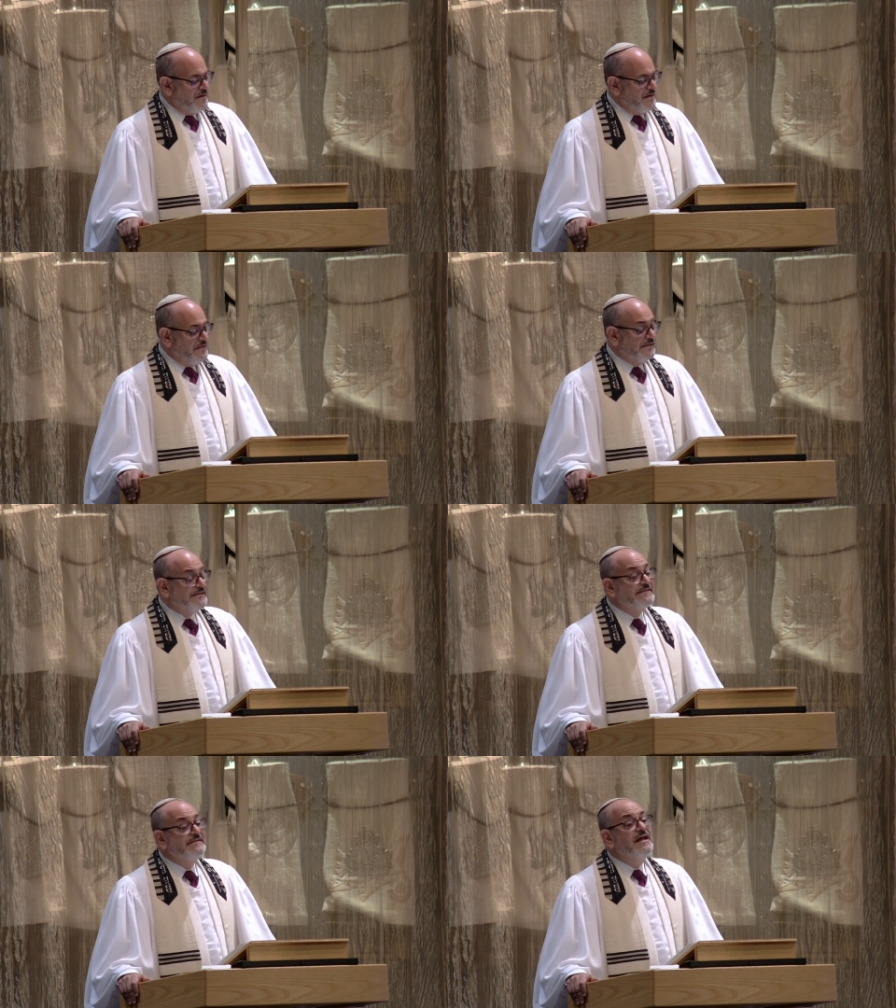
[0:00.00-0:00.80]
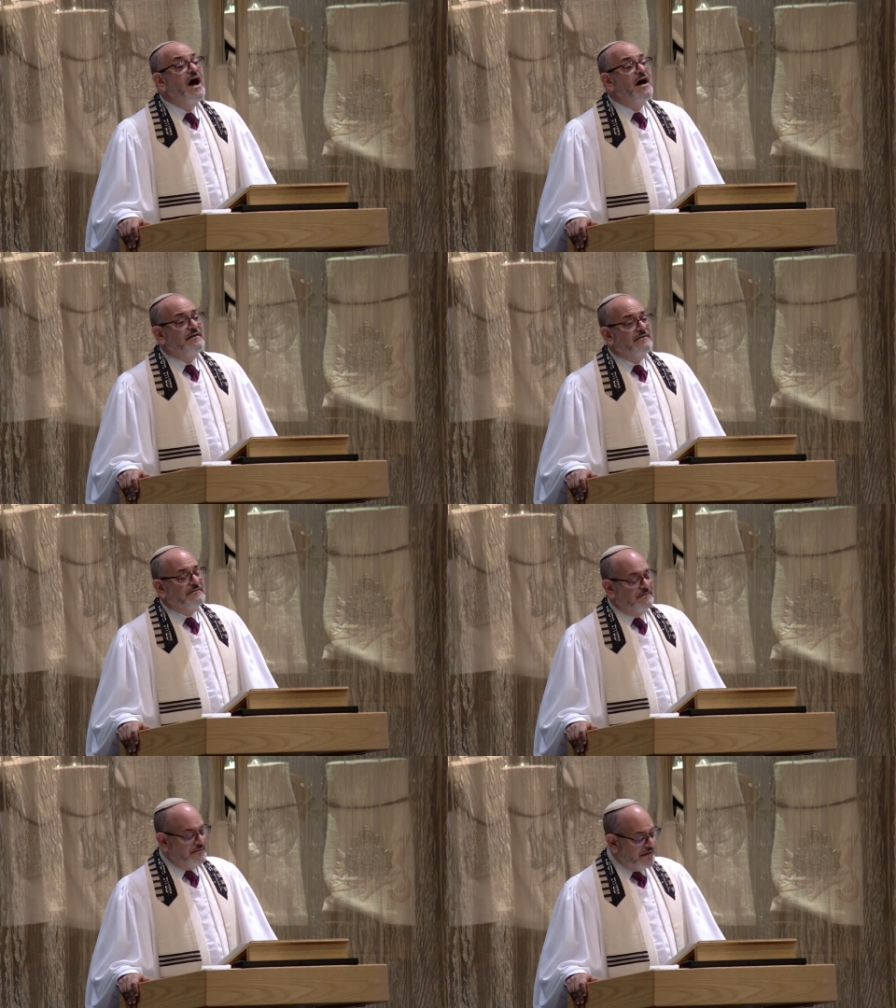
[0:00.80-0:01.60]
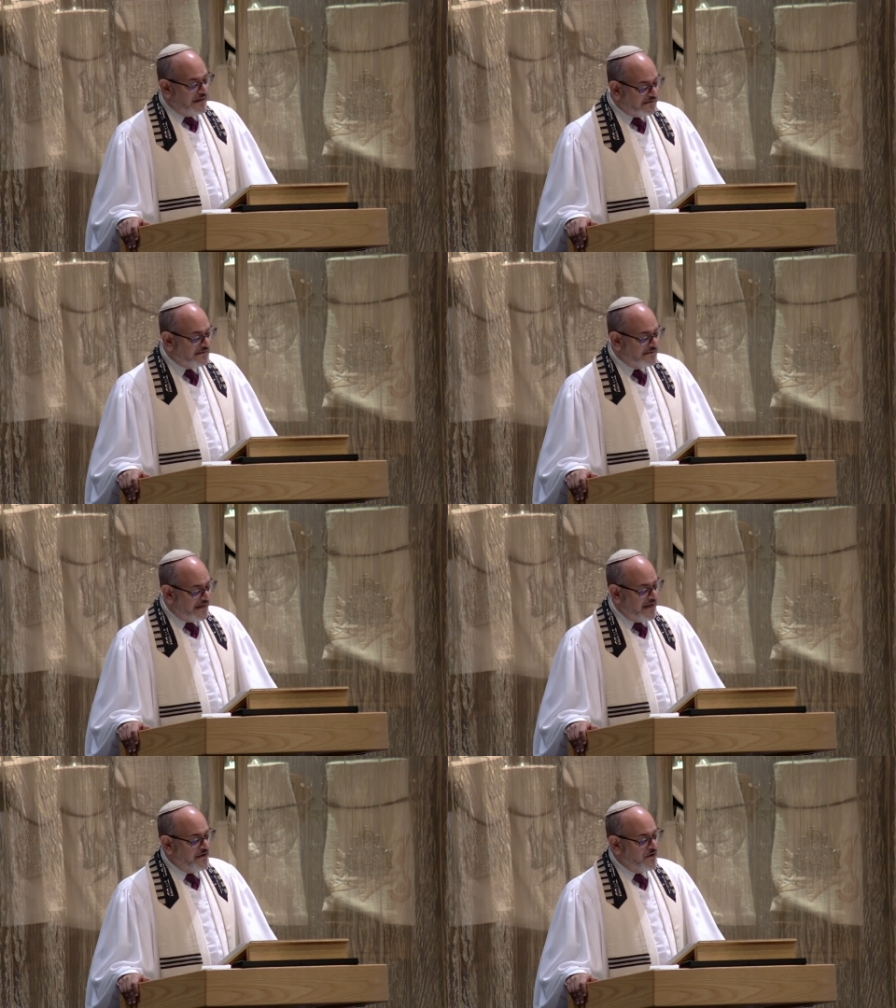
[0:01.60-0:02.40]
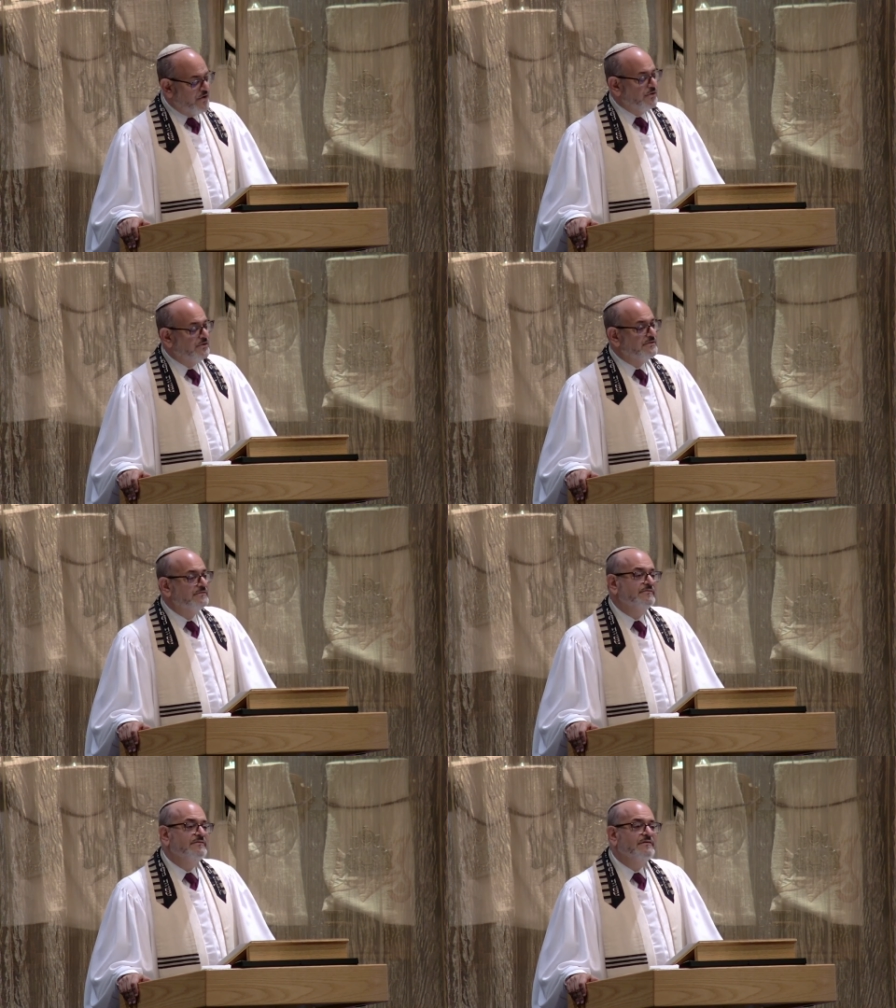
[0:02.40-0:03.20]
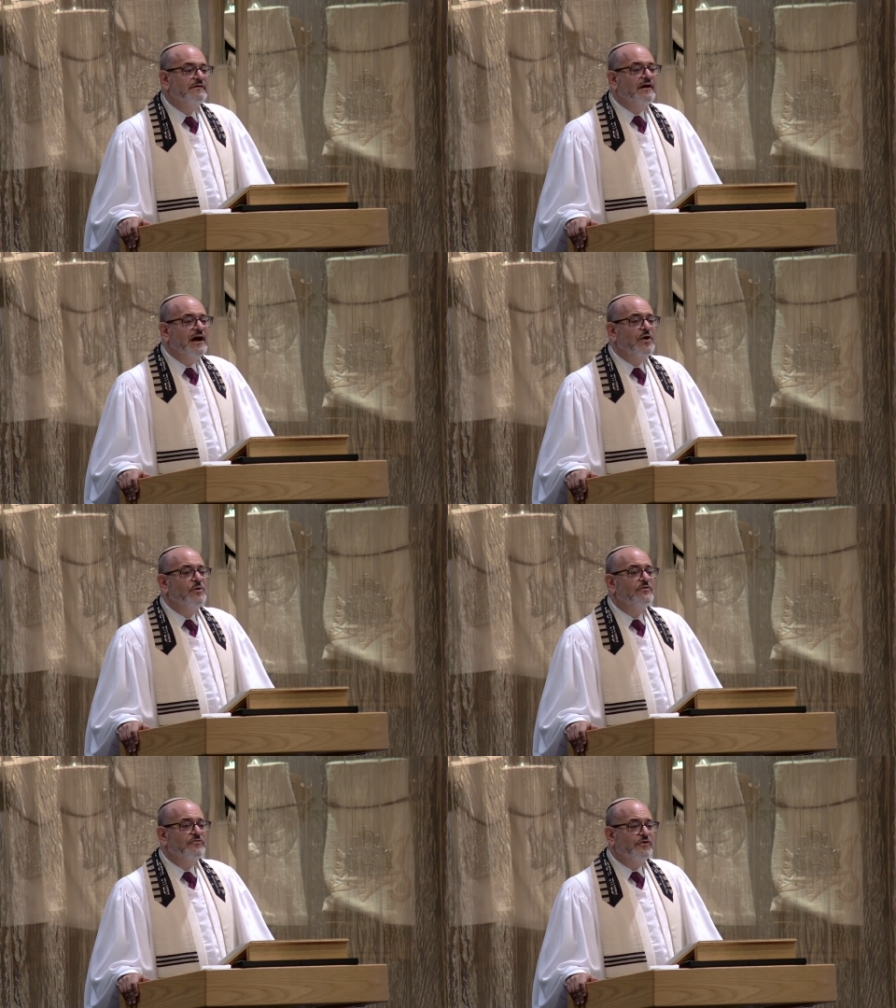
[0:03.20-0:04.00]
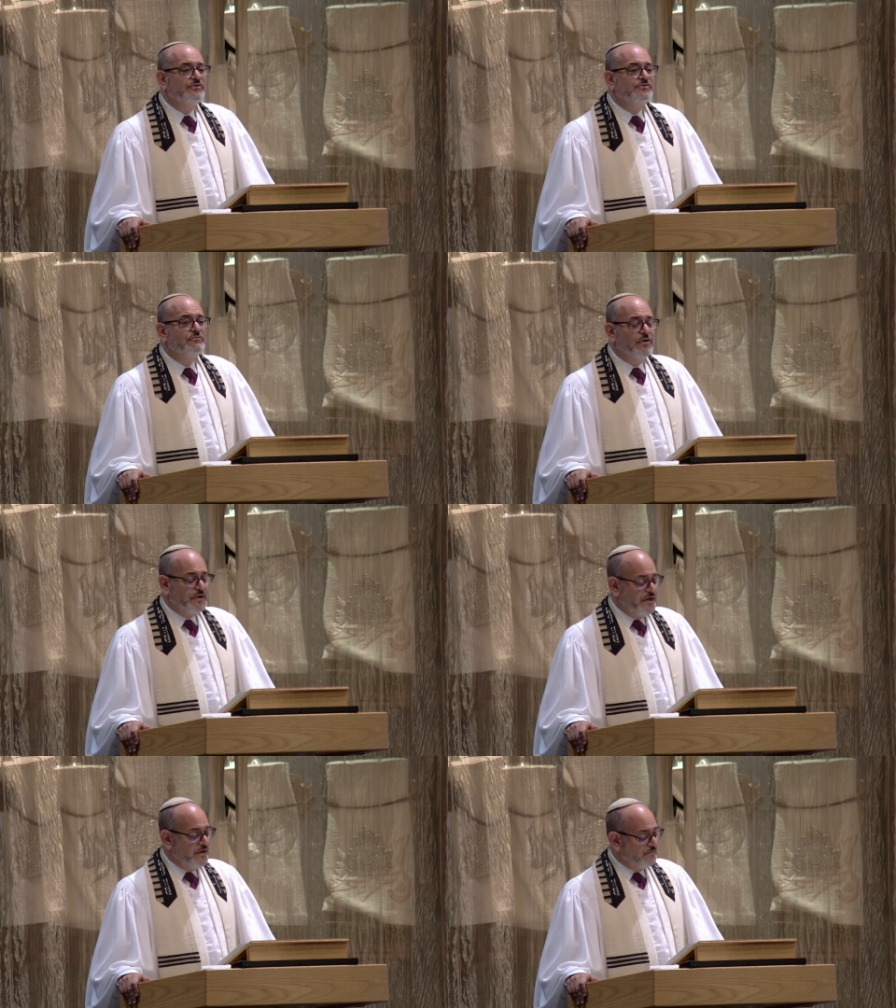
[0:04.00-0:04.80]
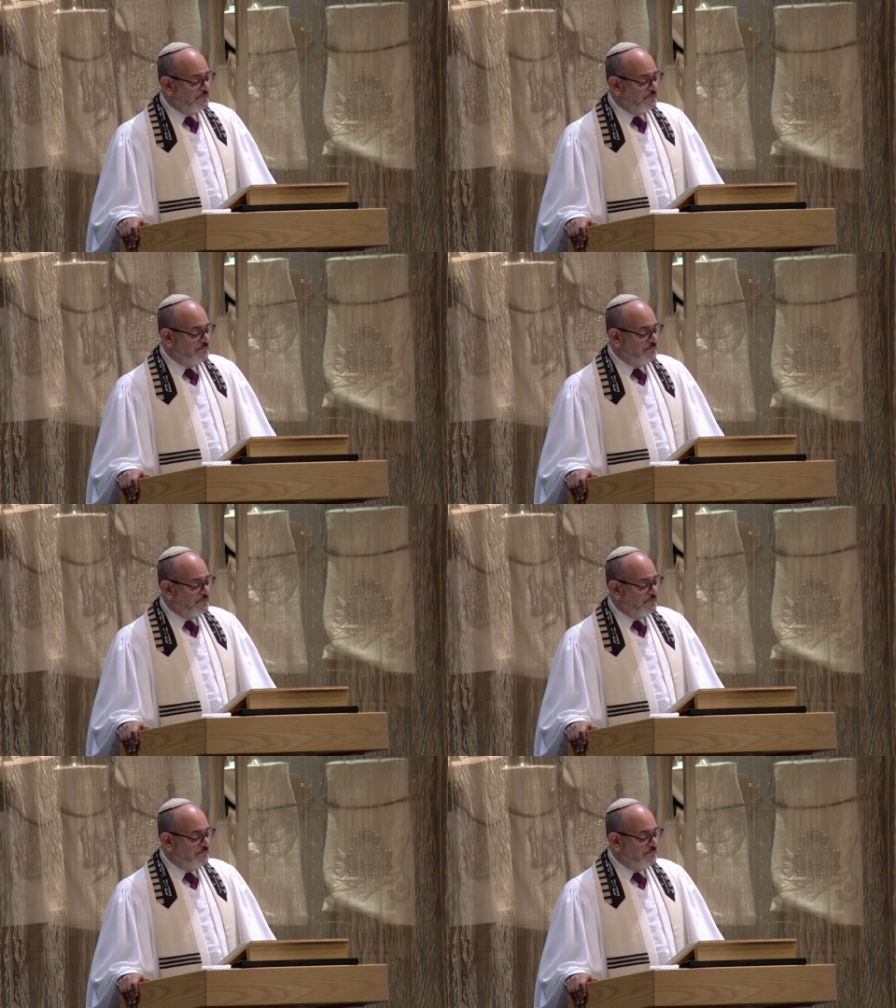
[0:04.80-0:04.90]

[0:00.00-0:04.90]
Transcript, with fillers: This is not, as the saying goes, our first rodeo.